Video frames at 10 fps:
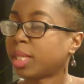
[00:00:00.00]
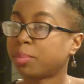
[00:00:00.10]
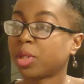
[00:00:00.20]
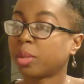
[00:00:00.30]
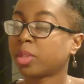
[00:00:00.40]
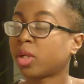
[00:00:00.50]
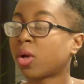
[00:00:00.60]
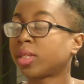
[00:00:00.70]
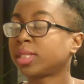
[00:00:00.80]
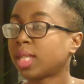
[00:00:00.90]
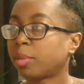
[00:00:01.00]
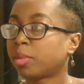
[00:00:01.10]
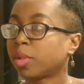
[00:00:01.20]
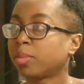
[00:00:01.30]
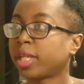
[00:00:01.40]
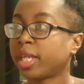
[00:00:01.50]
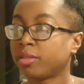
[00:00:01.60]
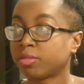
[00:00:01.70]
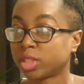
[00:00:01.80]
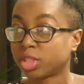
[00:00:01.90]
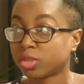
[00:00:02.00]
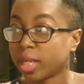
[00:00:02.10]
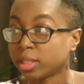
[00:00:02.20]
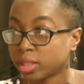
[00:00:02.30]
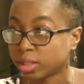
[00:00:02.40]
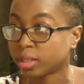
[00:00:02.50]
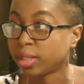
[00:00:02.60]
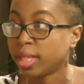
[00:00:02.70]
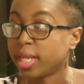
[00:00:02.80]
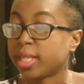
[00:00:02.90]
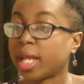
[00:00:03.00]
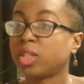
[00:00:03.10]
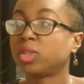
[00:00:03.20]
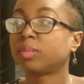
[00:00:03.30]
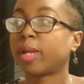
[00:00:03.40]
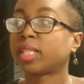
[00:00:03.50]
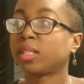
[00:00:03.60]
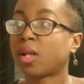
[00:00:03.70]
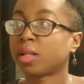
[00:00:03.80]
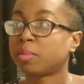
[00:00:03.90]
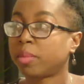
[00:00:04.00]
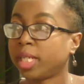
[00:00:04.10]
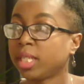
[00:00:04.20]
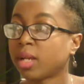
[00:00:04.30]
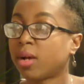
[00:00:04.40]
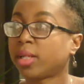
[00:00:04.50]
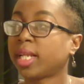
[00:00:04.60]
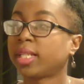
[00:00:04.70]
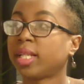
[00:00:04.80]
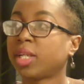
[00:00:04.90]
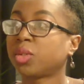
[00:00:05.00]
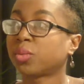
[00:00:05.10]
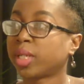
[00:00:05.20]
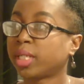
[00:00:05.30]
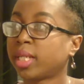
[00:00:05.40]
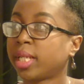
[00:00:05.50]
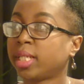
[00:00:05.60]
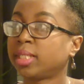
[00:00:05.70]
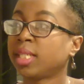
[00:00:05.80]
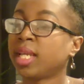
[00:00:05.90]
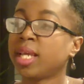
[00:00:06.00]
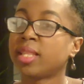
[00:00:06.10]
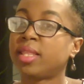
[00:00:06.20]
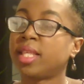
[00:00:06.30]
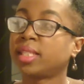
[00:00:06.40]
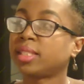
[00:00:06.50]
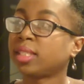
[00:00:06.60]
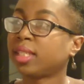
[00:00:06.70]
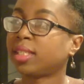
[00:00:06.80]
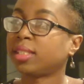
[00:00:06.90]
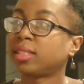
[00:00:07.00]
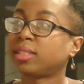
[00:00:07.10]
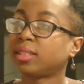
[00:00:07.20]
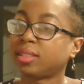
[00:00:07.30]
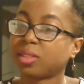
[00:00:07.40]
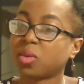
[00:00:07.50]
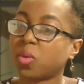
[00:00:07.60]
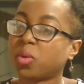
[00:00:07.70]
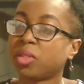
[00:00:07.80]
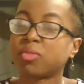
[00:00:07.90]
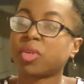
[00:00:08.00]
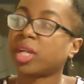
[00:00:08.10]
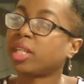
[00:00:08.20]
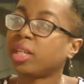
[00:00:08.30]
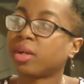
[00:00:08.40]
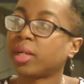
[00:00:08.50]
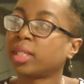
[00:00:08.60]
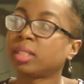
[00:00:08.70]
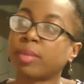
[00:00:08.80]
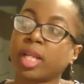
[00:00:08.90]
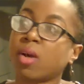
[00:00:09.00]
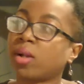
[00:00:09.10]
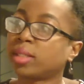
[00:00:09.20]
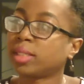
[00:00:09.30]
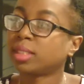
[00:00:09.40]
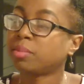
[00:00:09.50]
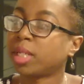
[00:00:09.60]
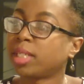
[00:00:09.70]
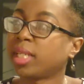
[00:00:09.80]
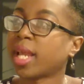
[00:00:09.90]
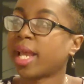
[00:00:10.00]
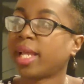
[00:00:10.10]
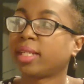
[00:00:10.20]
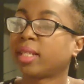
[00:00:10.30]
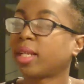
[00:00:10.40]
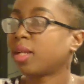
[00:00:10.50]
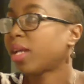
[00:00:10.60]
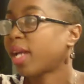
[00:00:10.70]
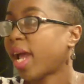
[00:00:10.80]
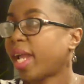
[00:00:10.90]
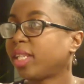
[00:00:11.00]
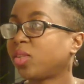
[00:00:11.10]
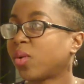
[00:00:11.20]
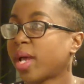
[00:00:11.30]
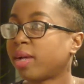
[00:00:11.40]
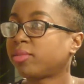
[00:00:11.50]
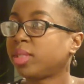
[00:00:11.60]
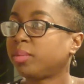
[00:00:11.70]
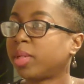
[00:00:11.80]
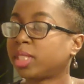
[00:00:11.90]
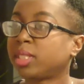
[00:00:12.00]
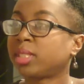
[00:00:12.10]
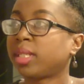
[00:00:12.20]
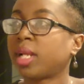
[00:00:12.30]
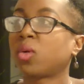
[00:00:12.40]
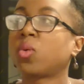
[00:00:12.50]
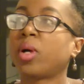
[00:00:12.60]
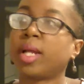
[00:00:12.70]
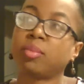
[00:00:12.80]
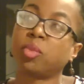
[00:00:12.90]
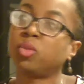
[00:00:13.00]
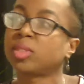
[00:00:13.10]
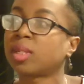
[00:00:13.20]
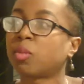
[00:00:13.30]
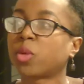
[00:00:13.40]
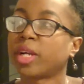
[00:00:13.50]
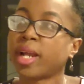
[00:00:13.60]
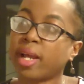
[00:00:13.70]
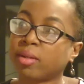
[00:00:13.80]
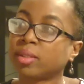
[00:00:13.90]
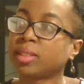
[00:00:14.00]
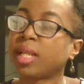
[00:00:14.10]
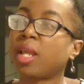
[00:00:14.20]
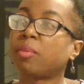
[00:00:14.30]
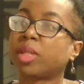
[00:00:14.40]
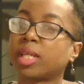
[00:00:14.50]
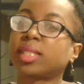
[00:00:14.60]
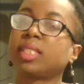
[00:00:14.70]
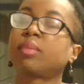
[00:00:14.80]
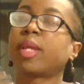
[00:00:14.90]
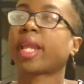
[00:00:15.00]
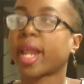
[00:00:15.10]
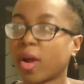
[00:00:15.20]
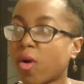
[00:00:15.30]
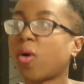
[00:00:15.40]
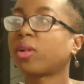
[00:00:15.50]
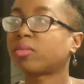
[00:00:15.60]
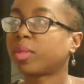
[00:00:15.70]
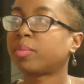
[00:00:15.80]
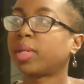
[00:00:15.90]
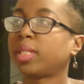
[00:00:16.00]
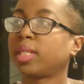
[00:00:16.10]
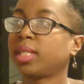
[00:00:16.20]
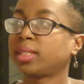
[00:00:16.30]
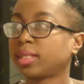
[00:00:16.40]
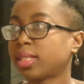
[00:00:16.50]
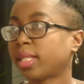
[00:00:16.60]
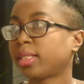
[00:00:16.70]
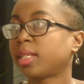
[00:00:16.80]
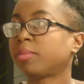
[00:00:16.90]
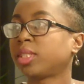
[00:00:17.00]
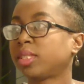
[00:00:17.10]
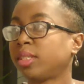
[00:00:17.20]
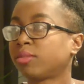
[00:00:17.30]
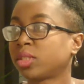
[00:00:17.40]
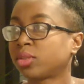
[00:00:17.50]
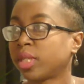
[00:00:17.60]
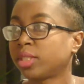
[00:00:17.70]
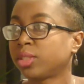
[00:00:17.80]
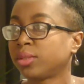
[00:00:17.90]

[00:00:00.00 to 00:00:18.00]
permanent or semi-permanent infrastructure that you spent a lot of money on and then you realize this is only for a year and they spent all of this money and I don't have the budget to then go and move somewhere else because I spent all of my money into setting up this infrastructure.